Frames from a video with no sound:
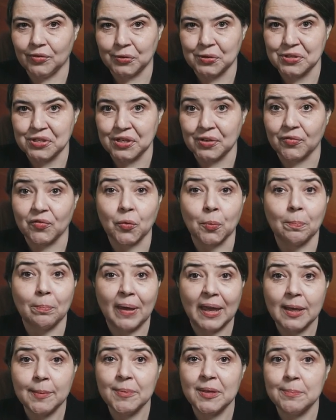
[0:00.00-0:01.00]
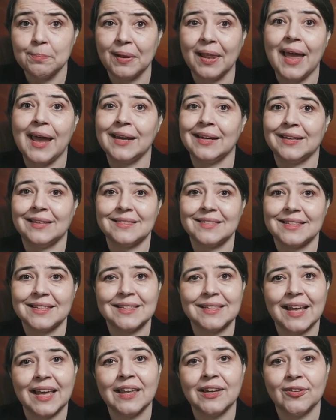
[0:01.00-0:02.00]
searching for baby planets
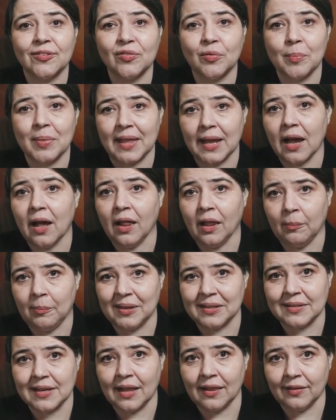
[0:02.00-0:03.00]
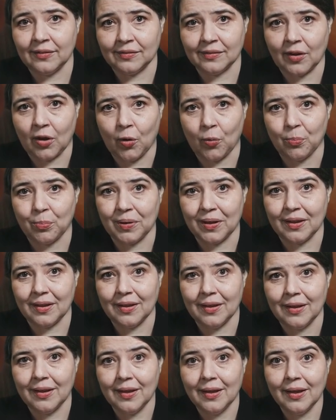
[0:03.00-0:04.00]
and data from the ALMA telescope.
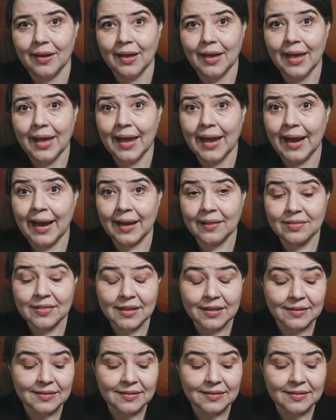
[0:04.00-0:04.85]
And